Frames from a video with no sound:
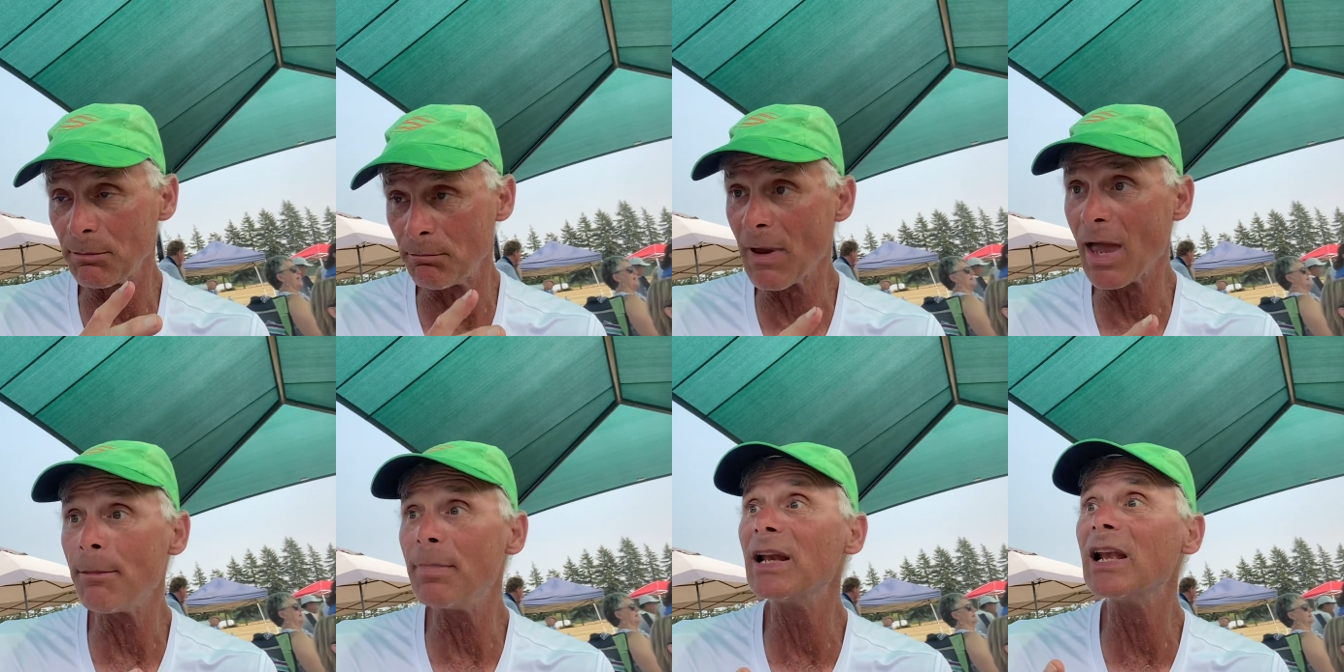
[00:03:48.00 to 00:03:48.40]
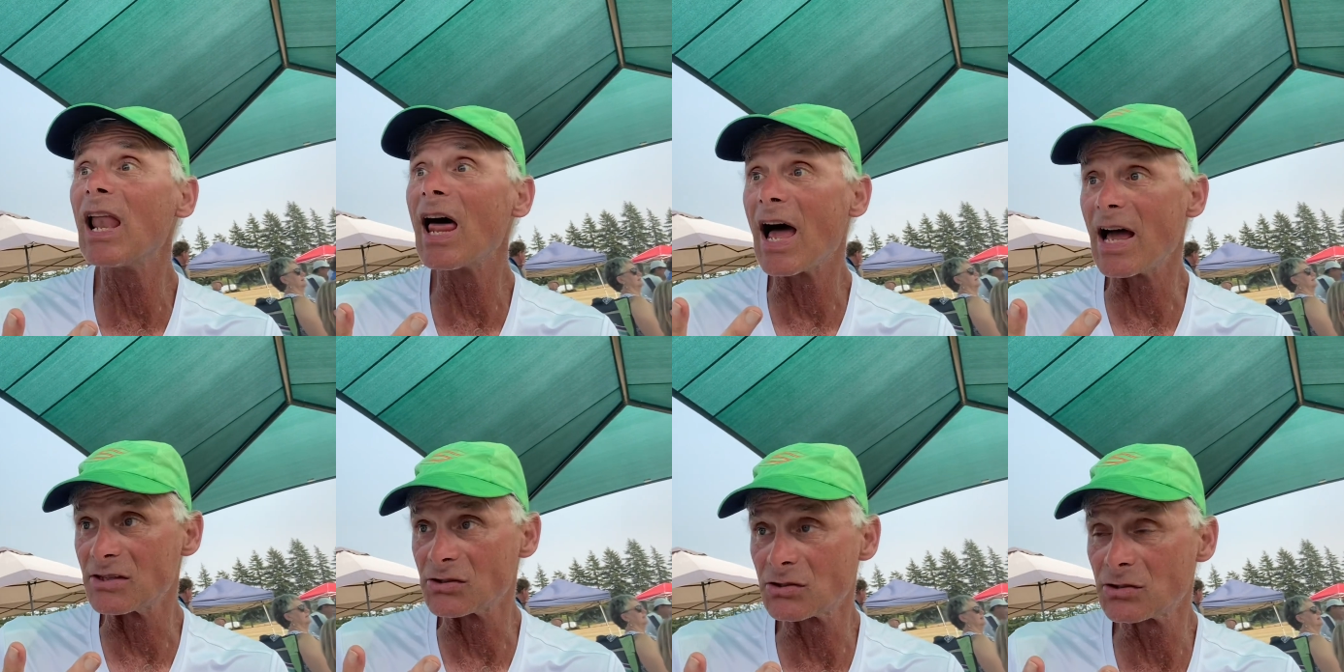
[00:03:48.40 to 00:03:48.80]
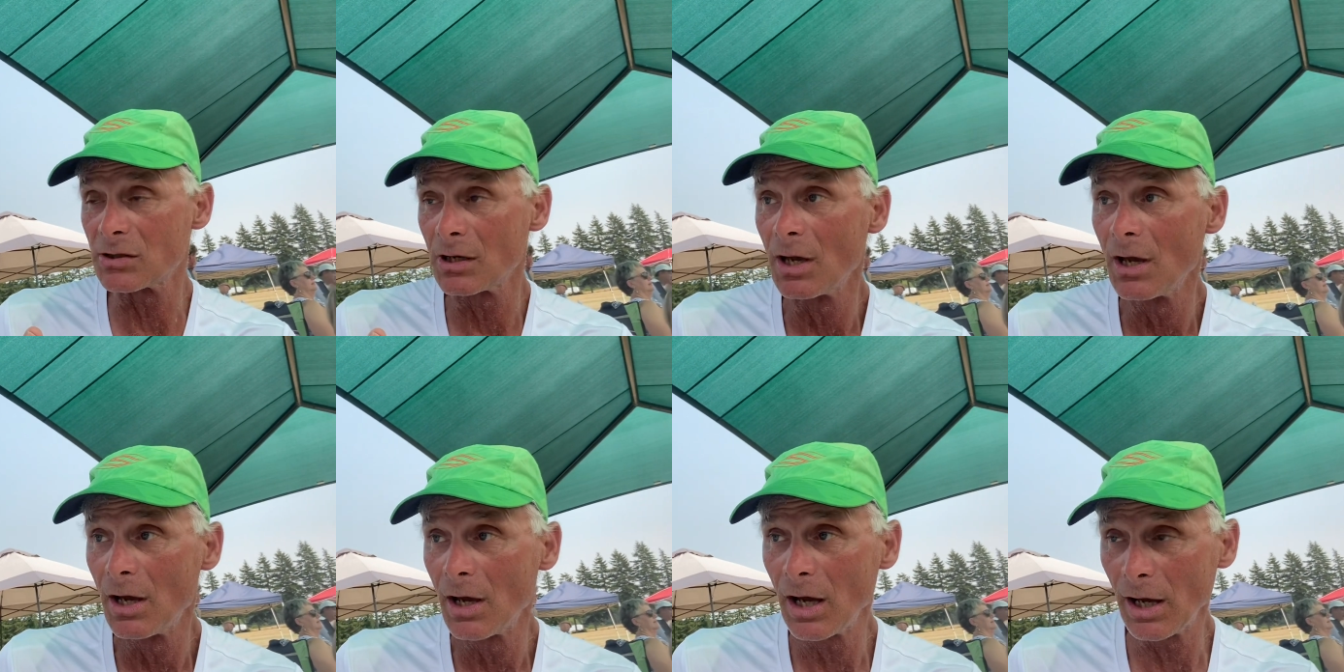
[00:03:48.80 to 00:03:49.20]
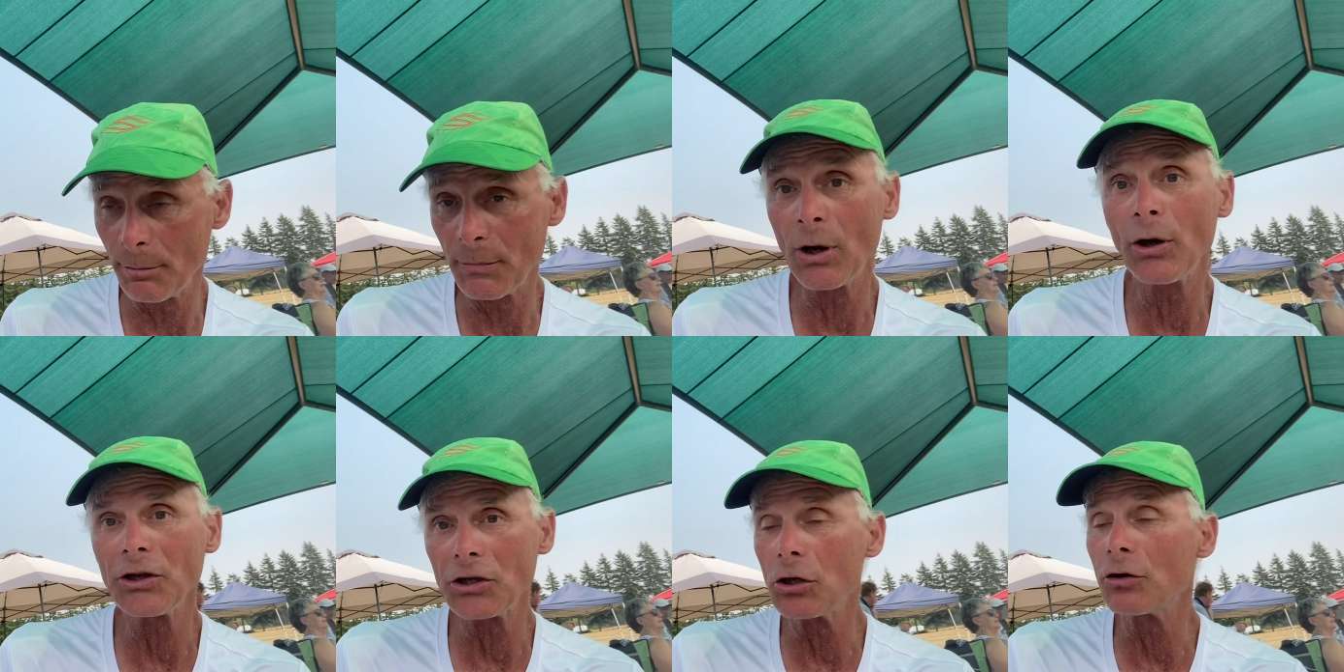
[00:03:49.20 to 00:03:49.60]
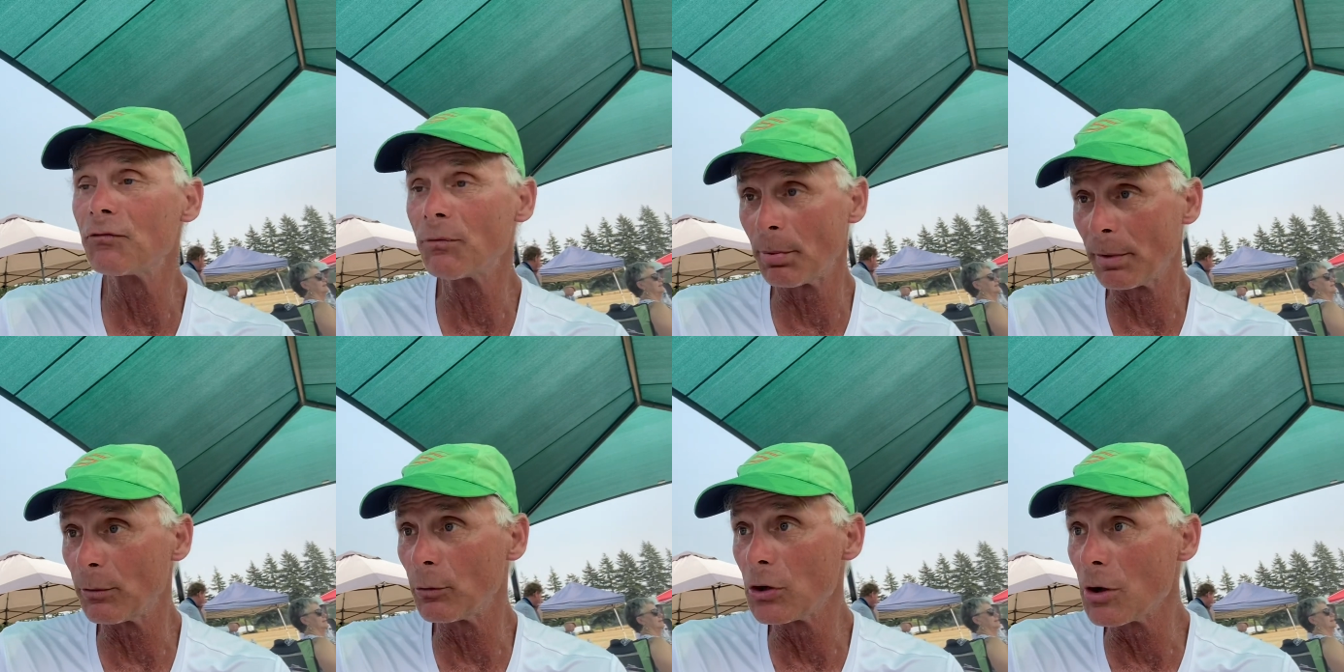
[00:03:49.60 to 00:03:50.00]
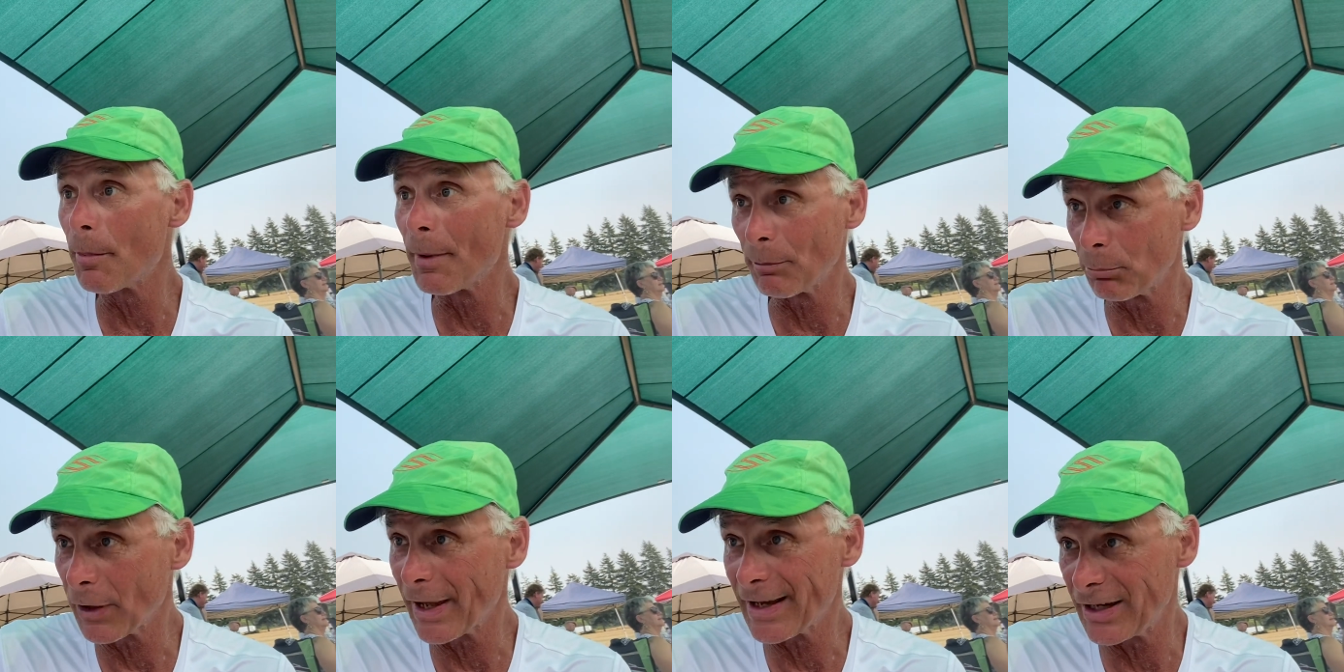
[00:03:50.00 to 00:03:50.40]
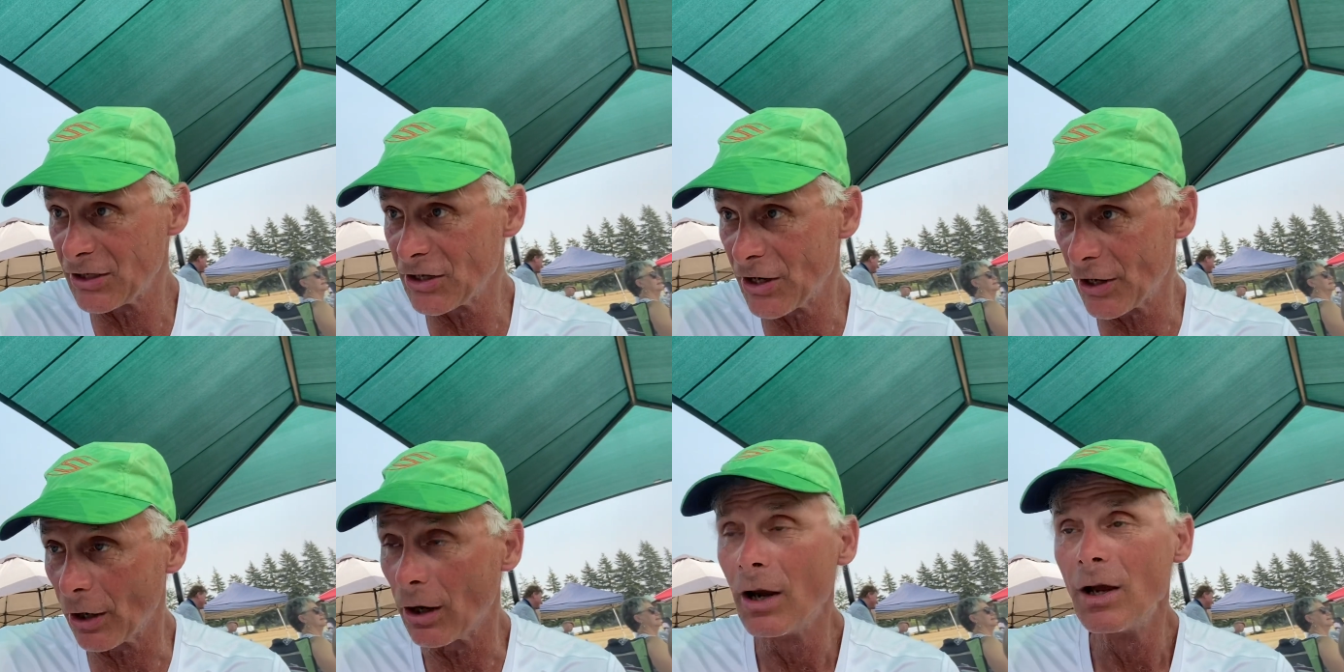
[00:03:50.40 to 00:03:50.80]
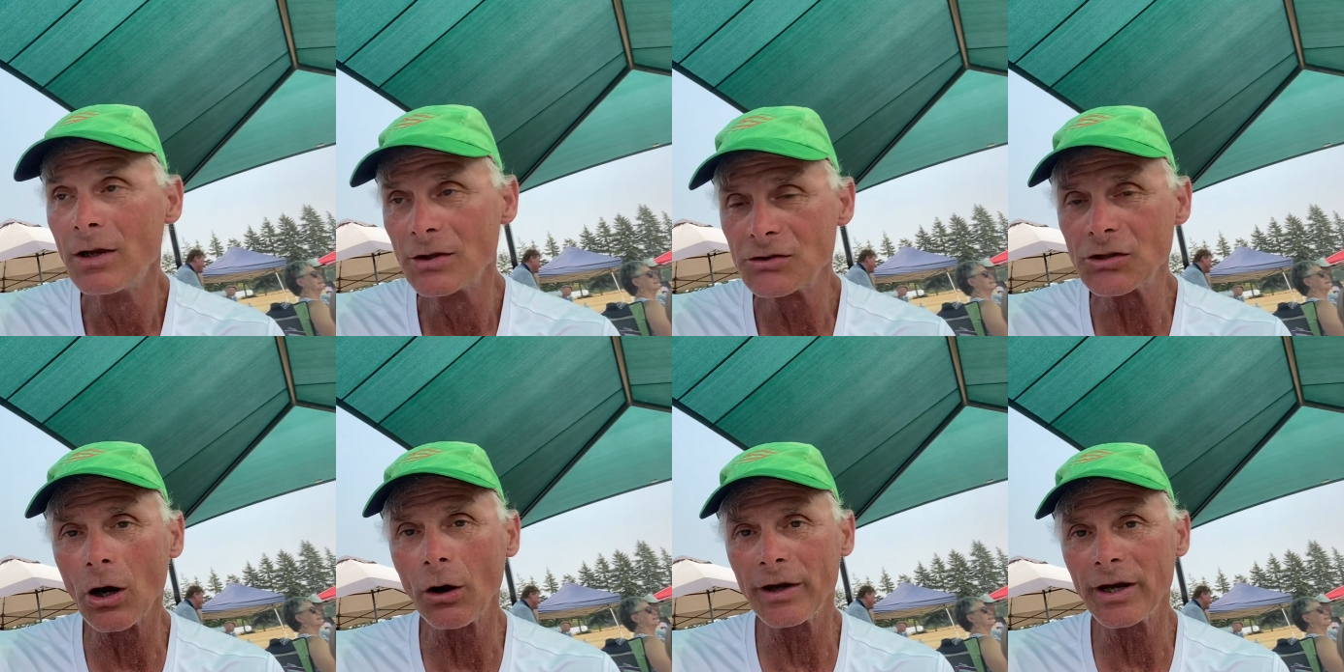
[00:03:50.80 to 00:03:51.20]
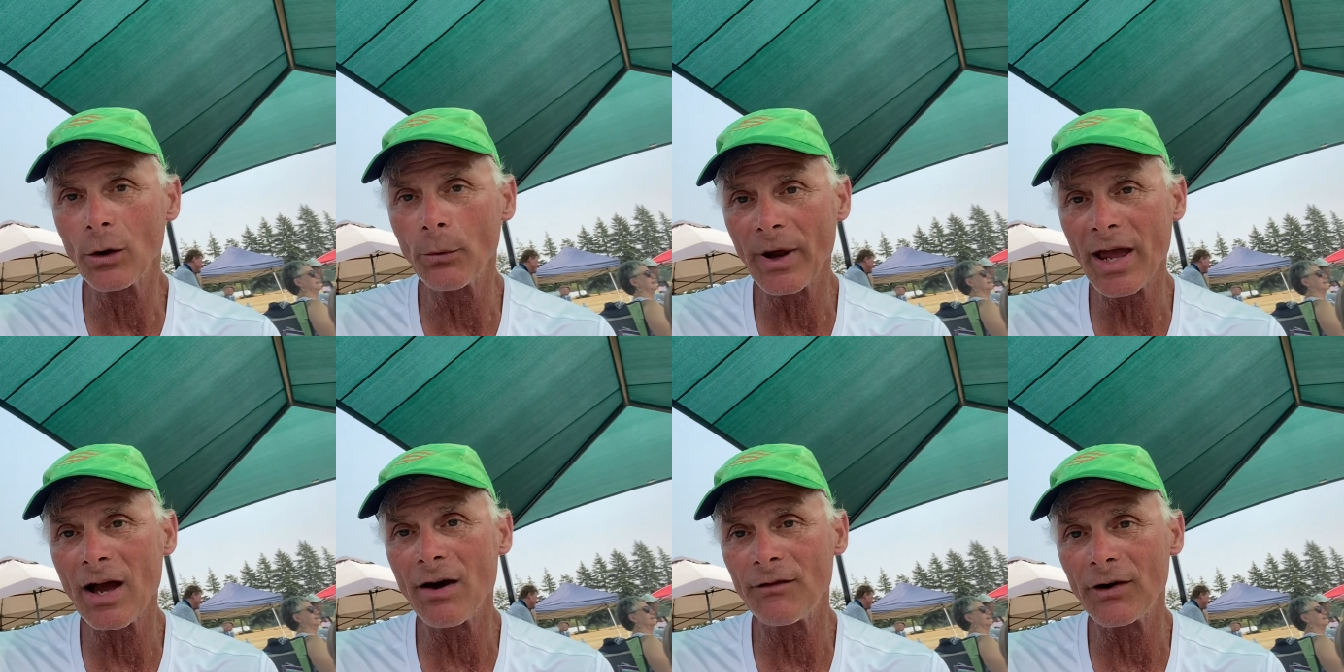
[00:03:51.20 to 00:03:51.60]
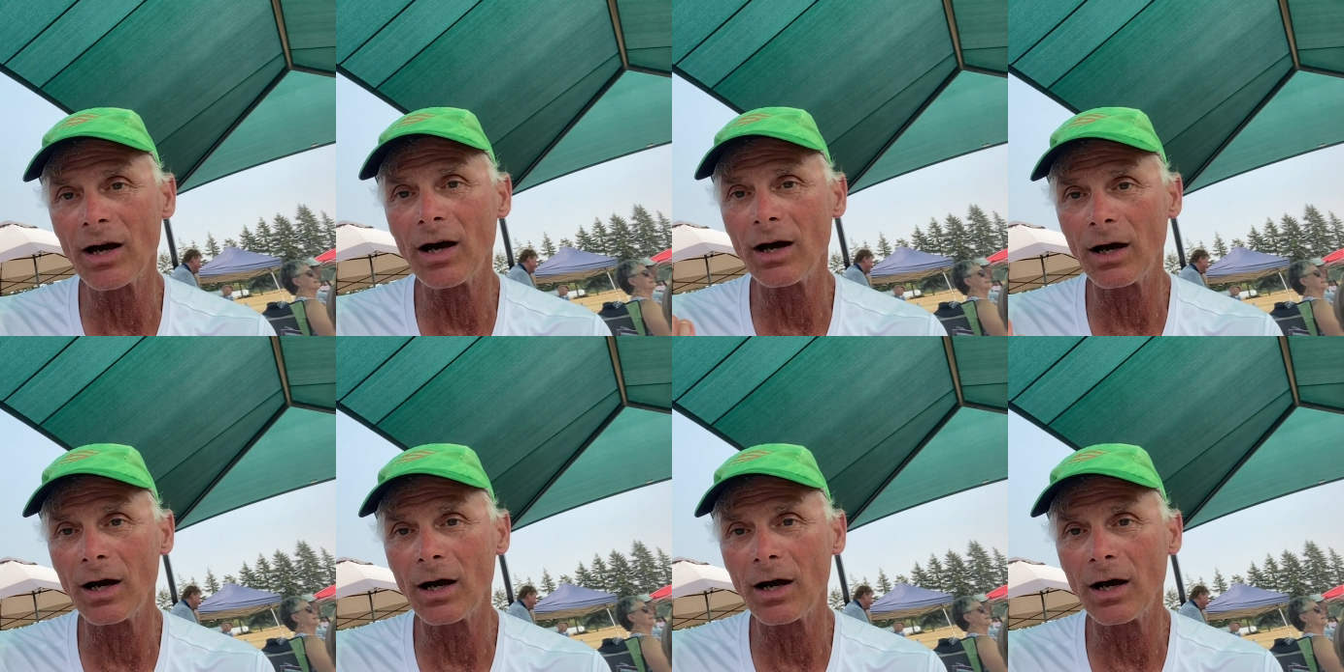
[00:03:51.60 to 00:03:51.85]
Maybe less. I mean, you've been playing a year. So here we have a